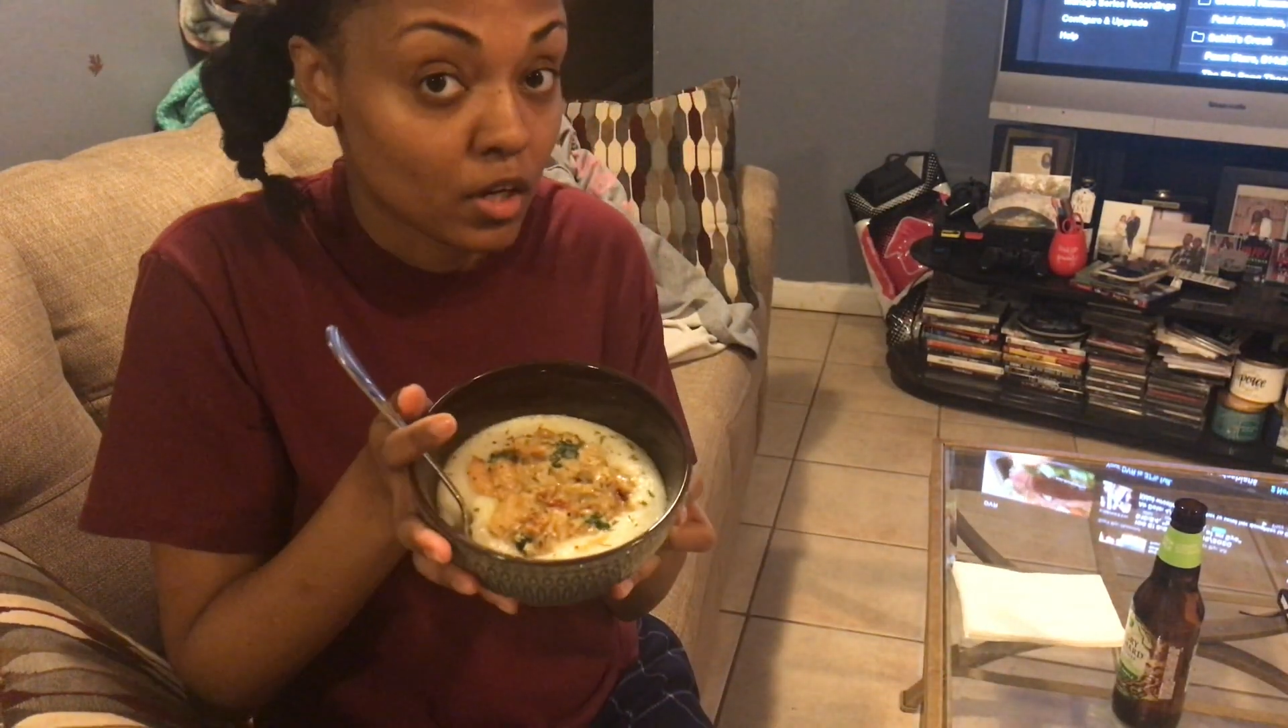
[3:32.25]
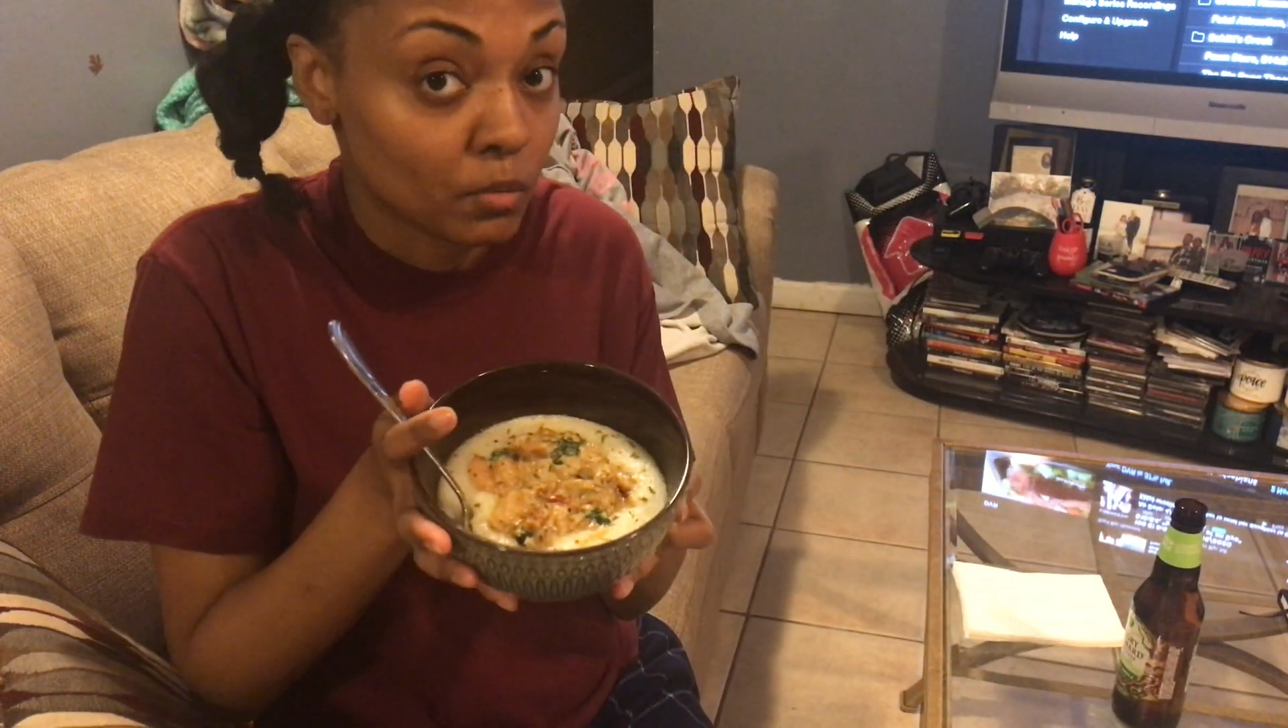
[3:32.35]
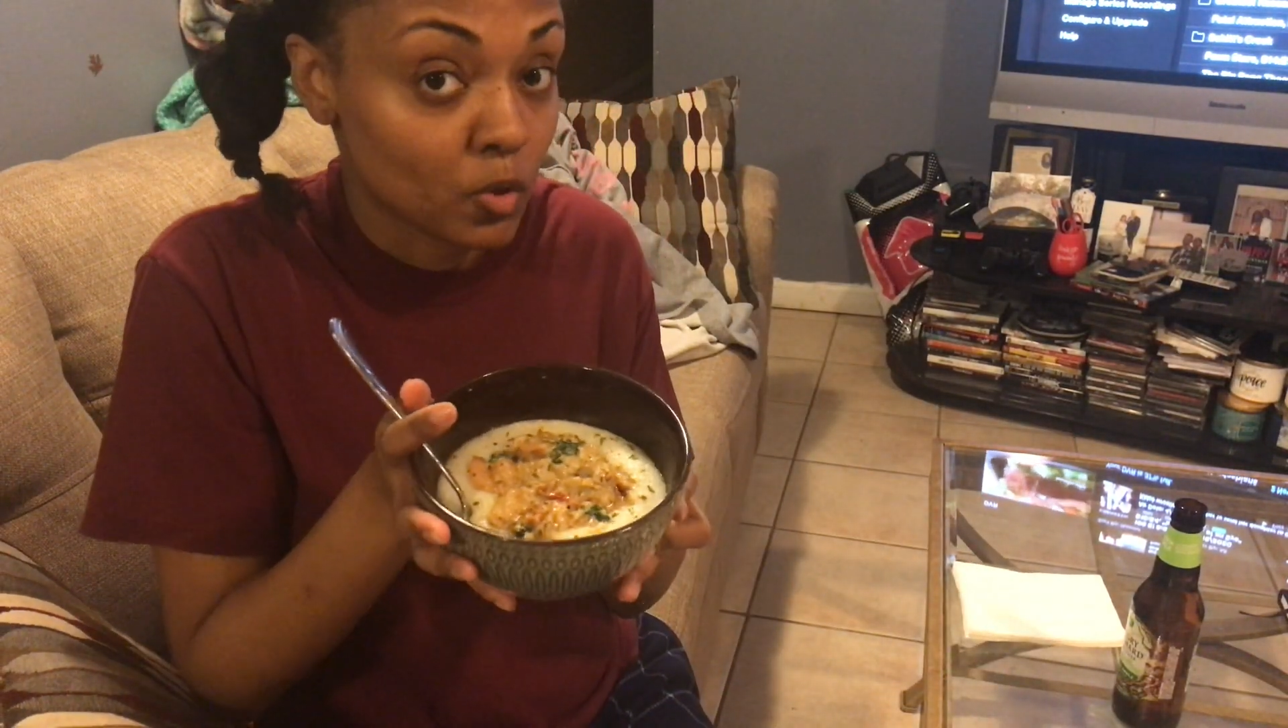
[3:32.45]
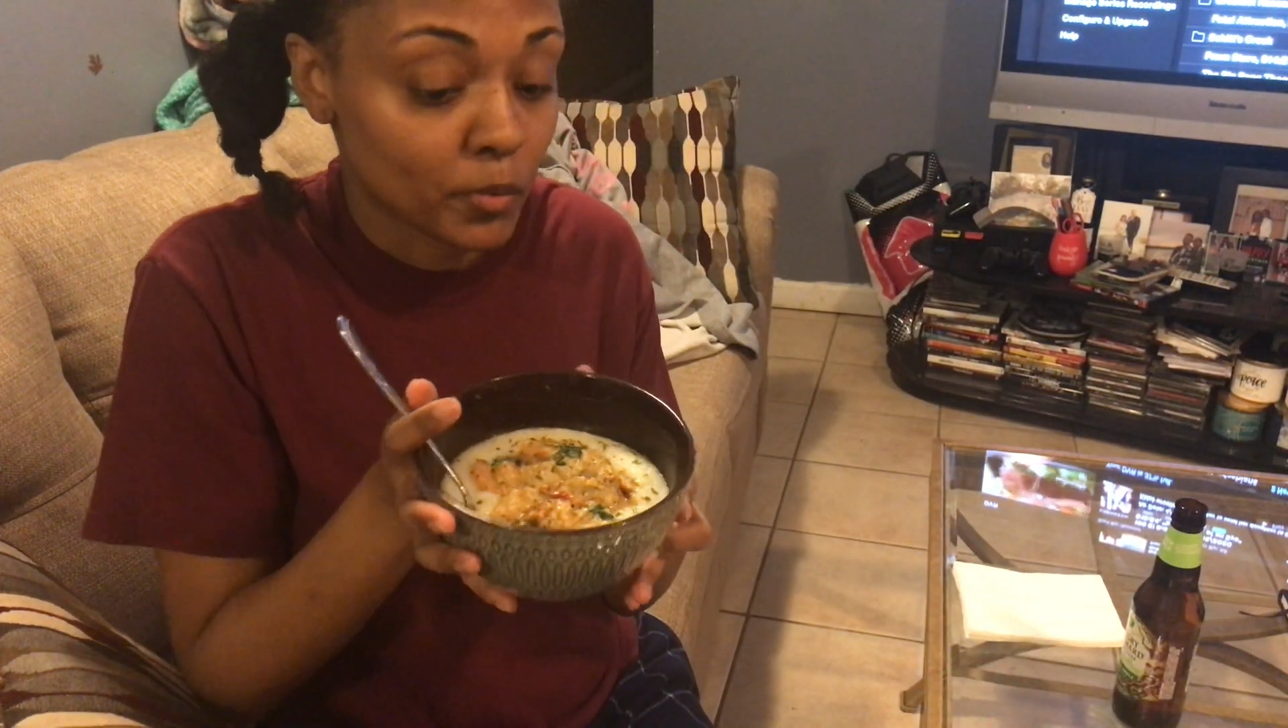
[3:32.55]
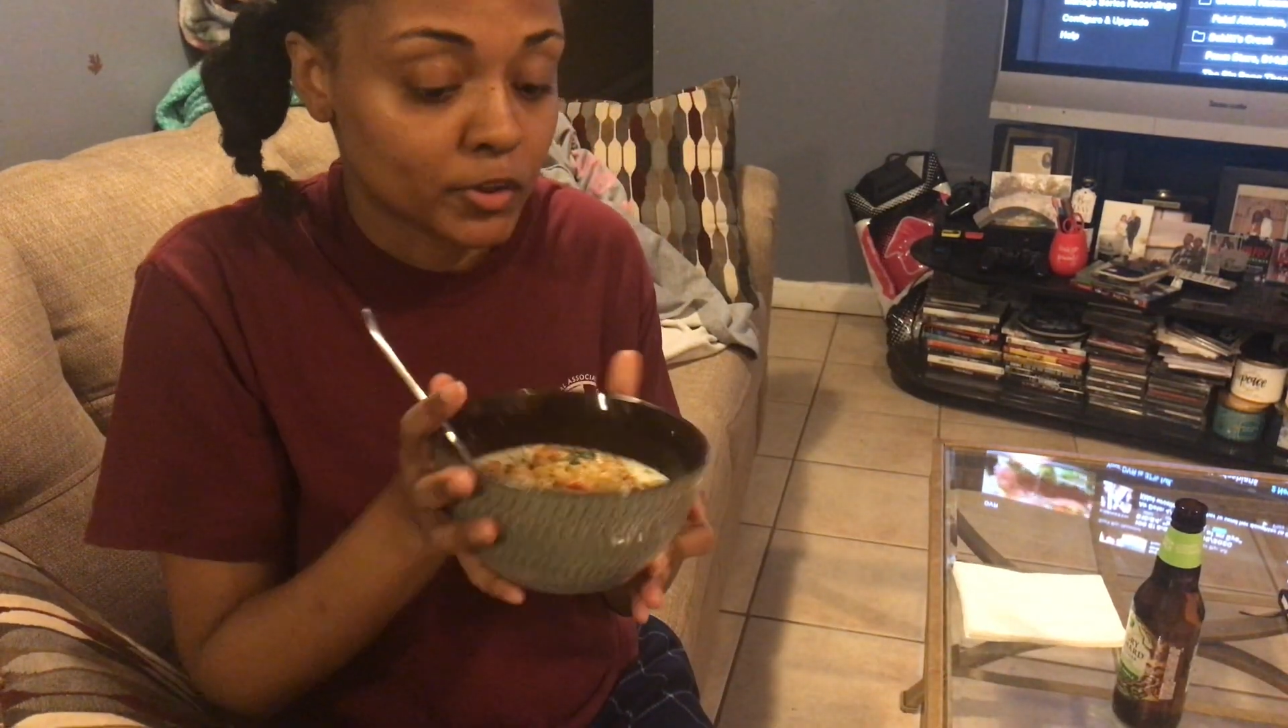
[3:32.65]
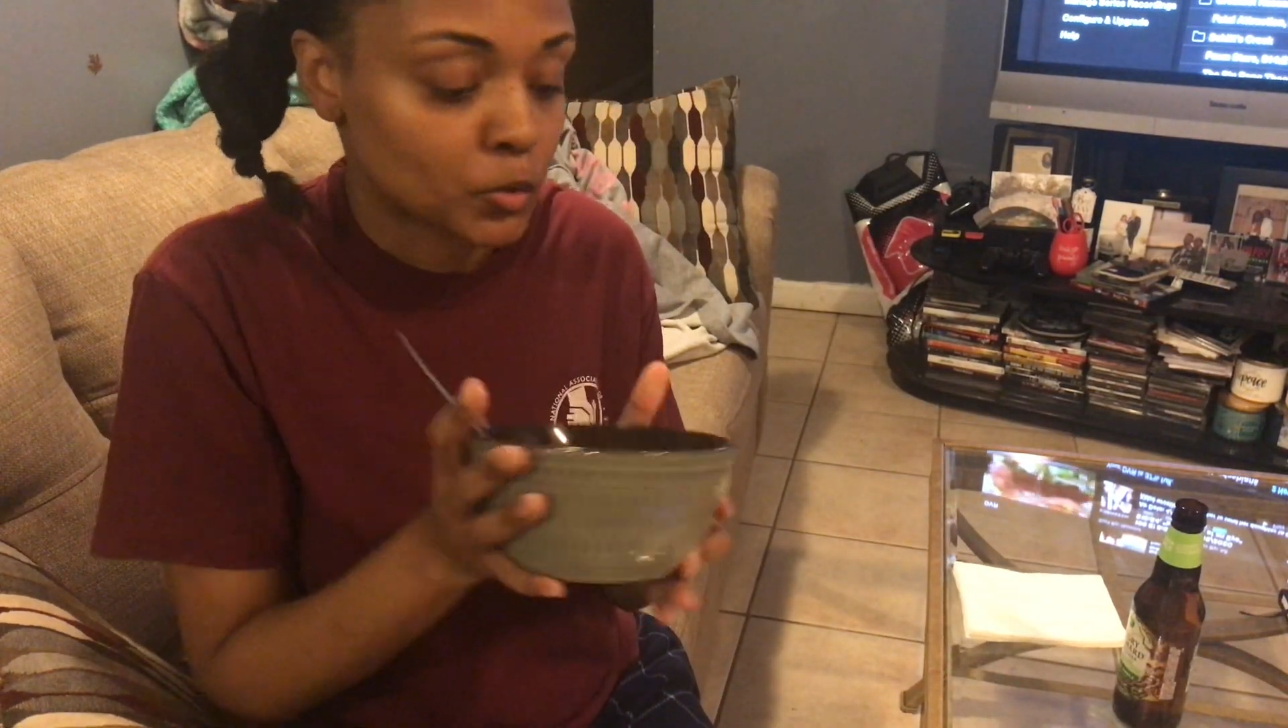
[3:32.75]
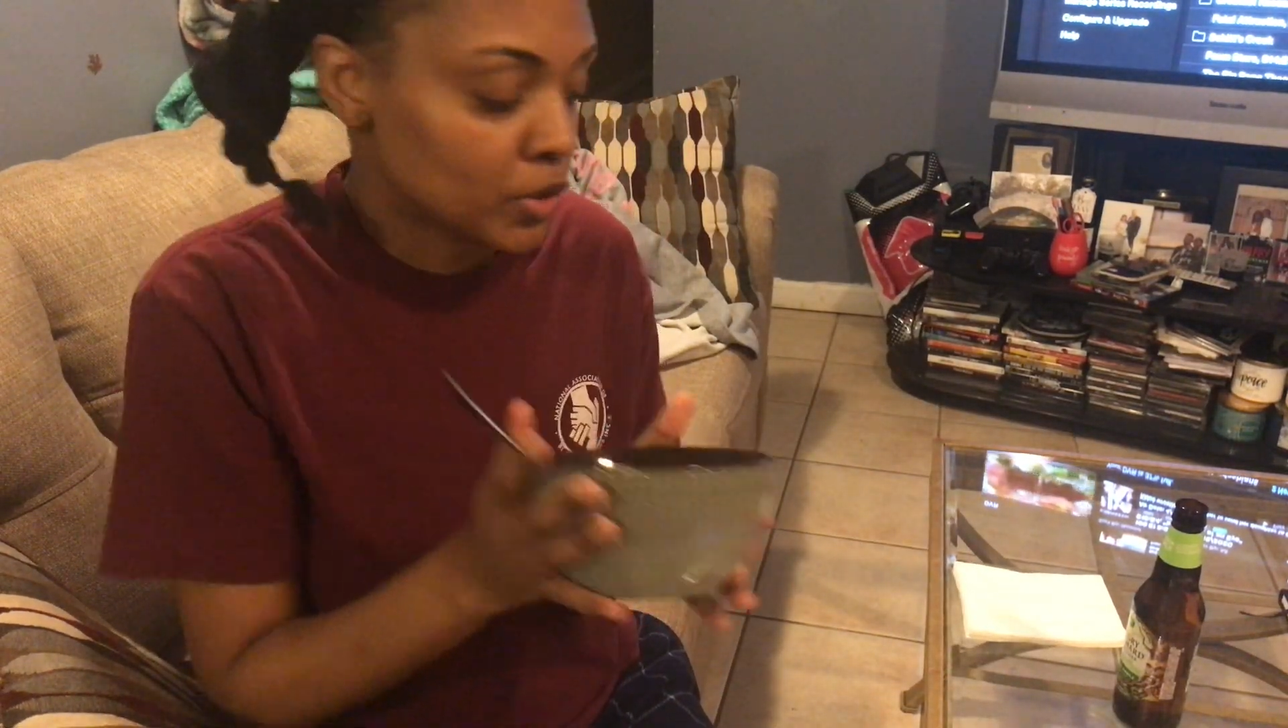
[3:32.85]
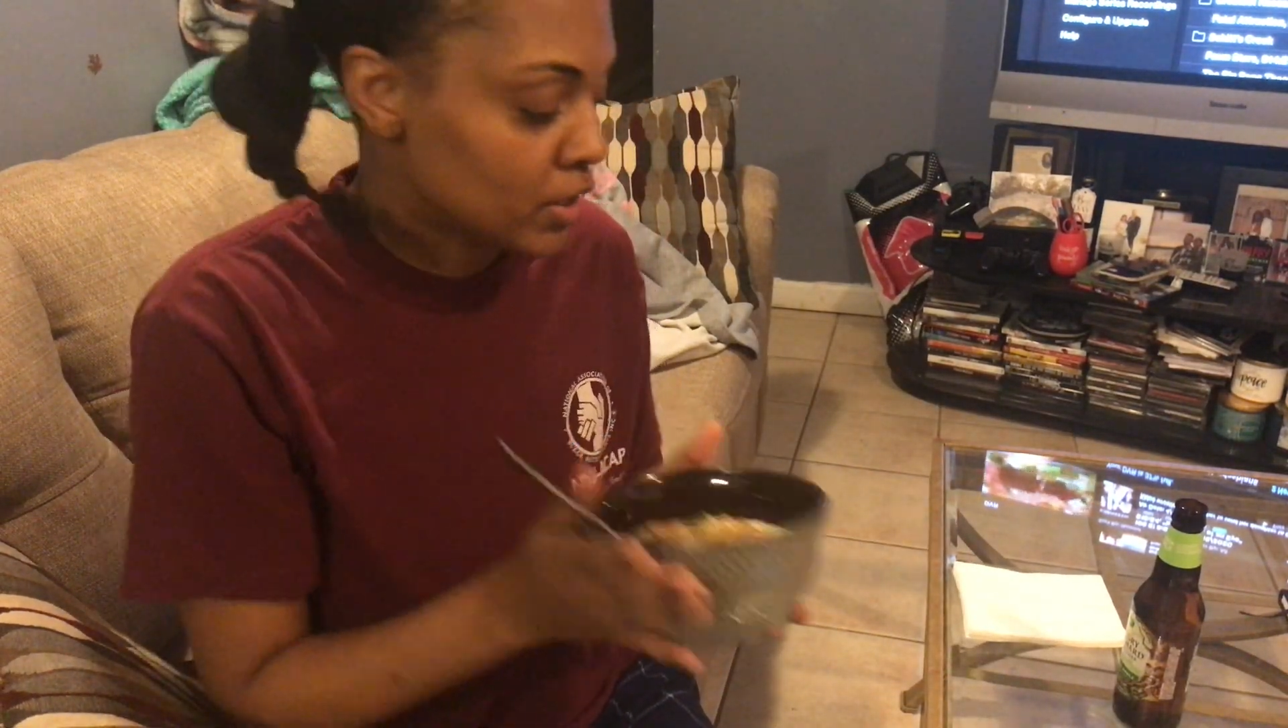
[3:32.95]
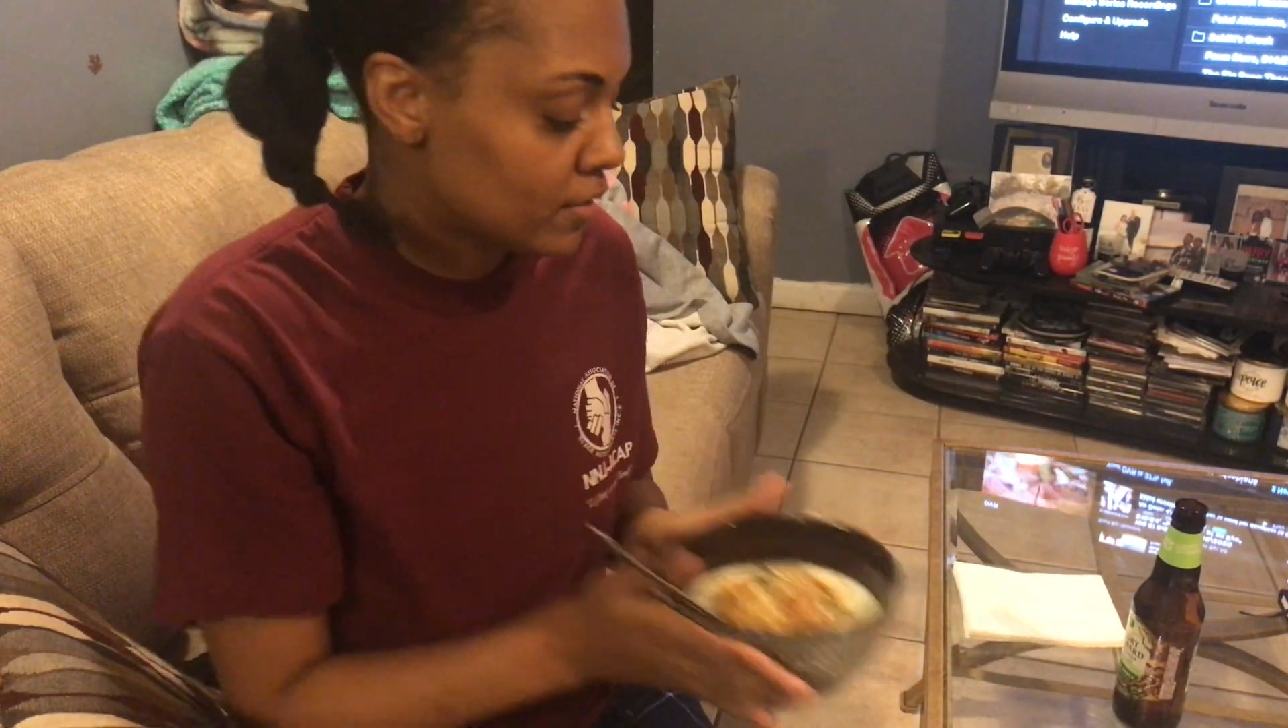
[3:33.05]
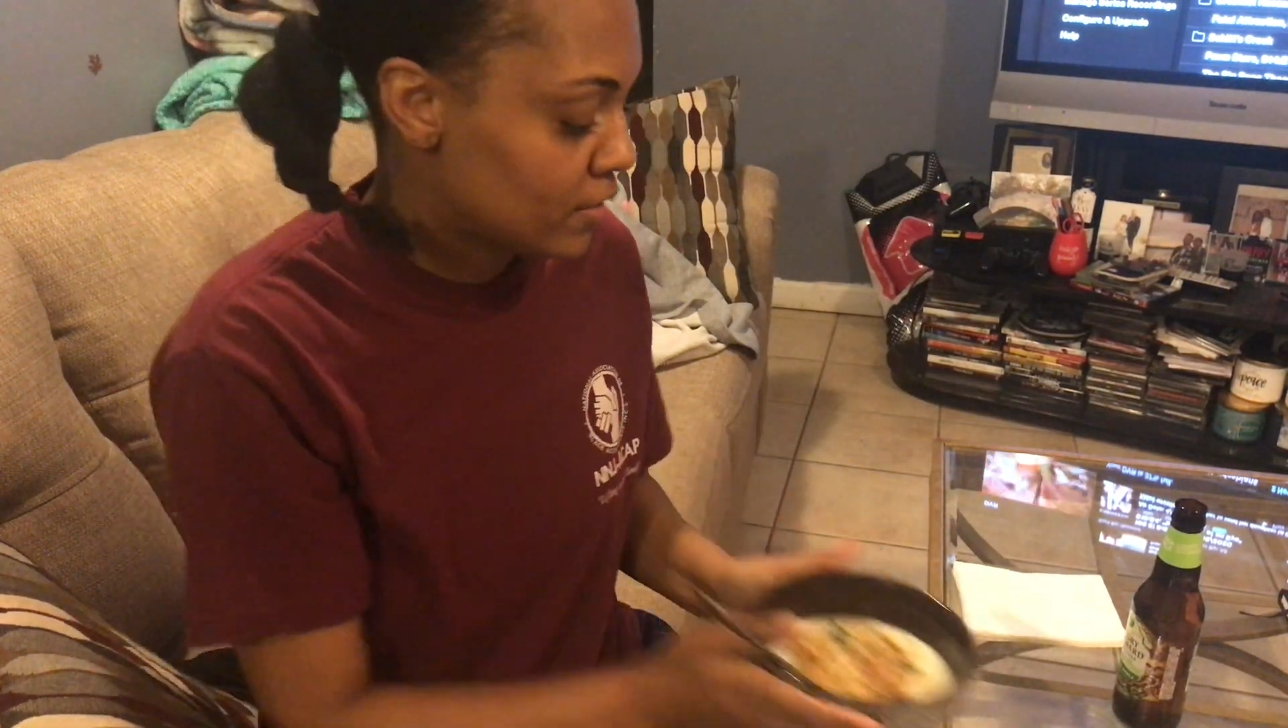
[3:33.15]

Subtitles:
I'm going to eat